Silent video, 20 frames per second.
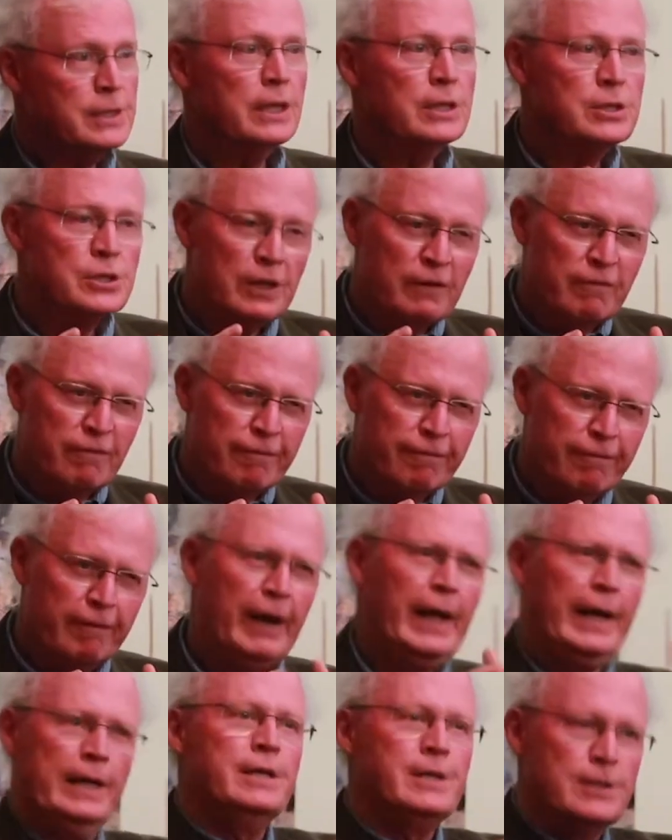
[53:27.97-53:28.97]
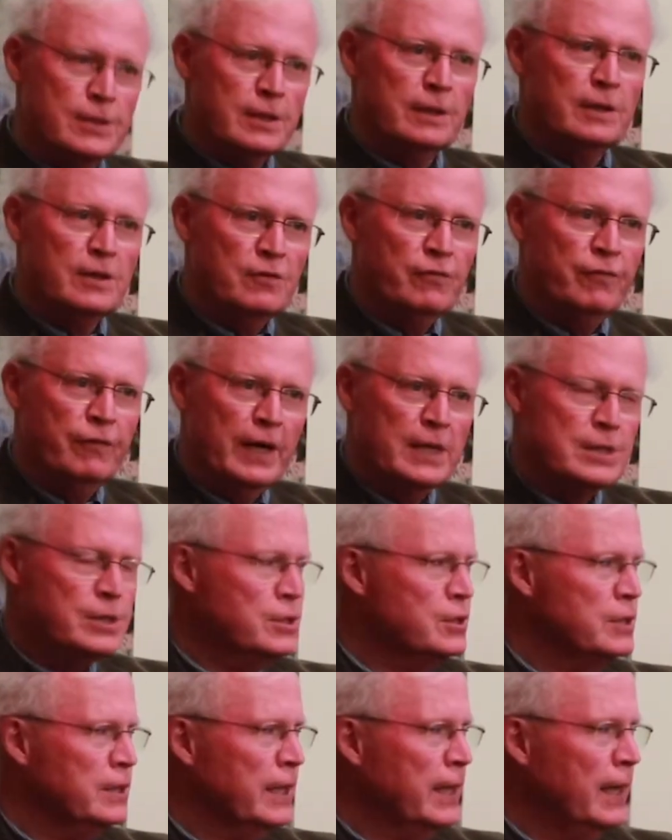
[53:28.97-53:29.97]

And then she flattens it as fast as she